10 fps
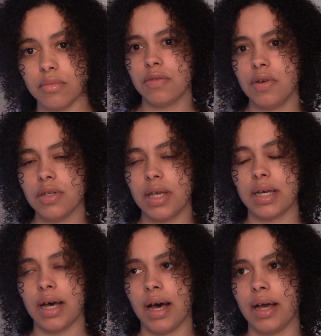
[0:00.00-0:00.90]
As far as
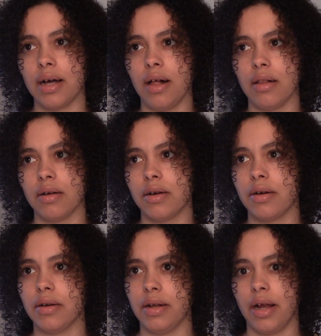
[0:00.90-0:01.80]
like eye
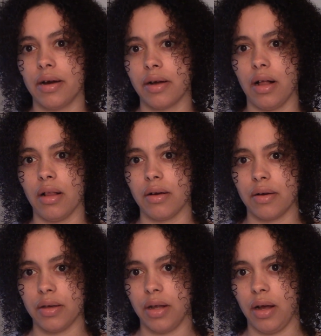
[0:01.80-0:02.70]
color and hair color,